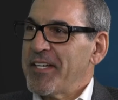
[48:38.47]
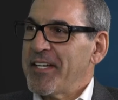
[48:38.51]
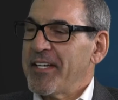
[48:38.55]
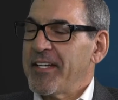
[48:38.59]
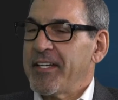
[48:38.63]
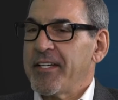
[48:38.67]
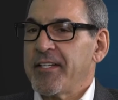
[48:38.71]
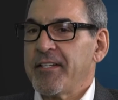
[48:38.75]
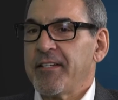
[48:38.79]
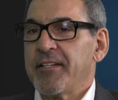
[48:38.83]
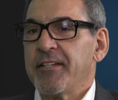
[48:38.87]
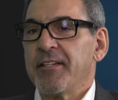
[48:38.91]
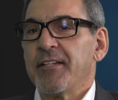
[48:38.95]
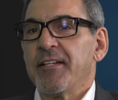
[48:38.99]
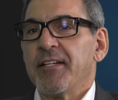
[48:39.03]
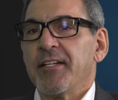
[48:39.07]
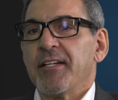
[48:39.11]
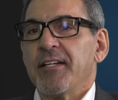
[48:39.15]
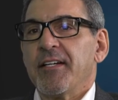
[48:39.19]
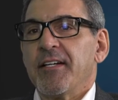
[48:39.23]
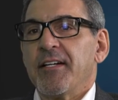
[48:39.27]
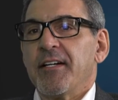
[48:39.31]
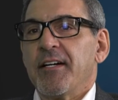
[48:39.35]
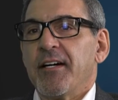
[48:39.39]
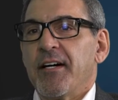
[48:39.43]
And
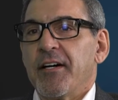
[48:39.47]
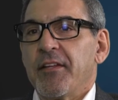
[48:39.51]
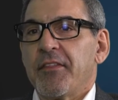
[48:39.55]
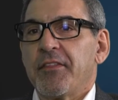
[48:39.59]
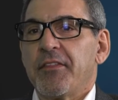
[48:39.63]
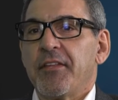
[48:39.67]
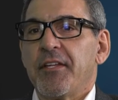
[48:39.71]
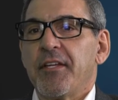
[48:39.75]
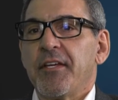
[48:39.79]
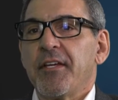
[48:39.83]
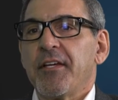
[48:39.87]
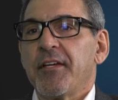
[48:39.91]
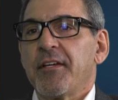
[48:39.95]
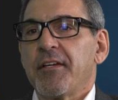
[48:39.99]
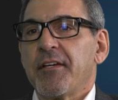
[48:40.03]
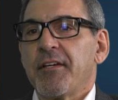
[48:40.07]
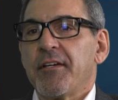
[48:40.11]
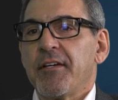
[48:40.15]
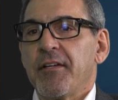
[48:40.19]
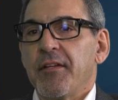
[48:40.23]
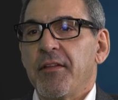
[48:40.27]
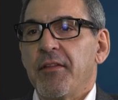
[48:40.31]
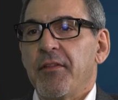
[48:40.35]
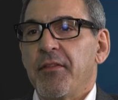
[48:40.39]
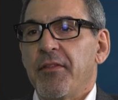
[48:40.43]
I think
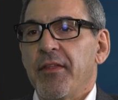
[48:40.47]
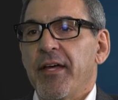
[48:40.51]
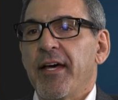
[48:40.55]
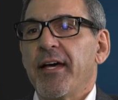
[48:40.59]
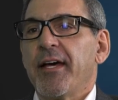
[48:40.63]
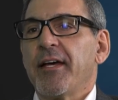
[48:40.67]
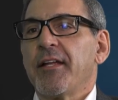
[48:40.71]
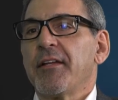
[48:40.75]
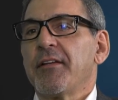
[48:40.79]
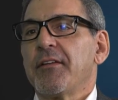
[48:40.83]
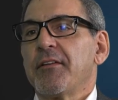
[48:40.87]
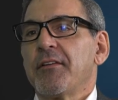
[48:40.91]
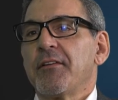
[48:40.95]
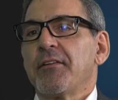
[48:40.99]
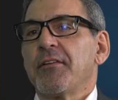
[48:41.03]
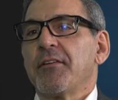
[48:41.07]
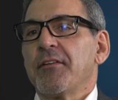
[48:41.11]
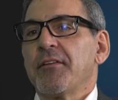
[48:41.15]
that